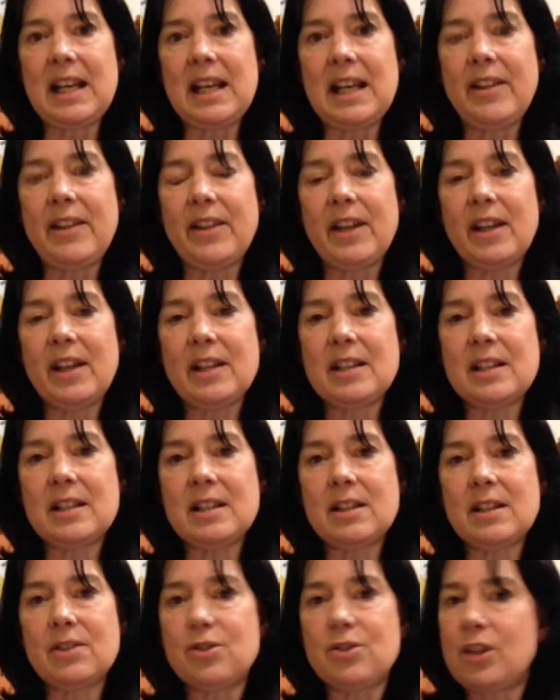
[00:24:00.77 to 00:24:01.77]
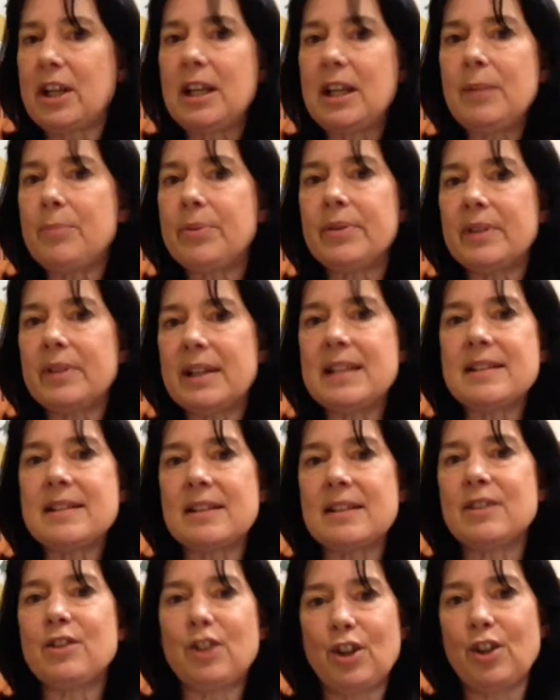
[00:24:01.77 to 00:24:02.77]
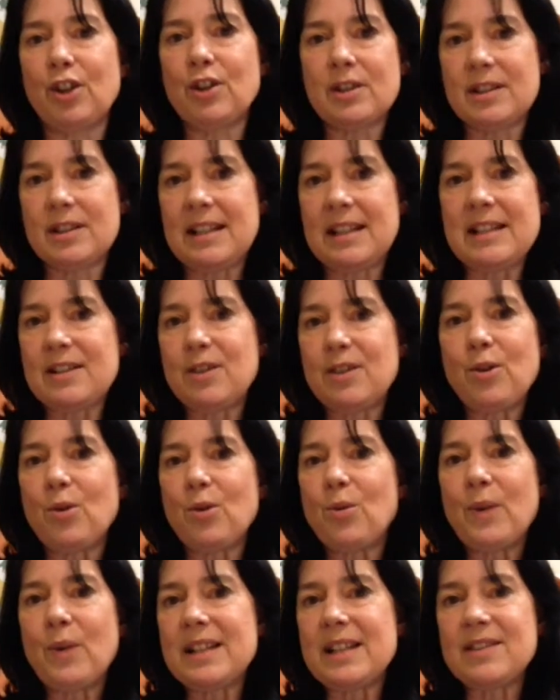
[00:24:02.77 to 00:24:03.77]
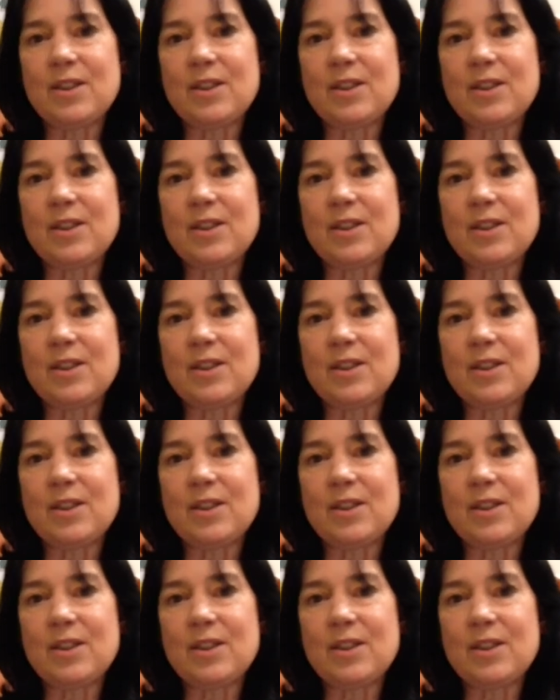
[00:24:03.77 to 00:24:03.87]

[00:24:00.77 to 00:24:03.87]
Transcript: that cheap isn't good, isn't always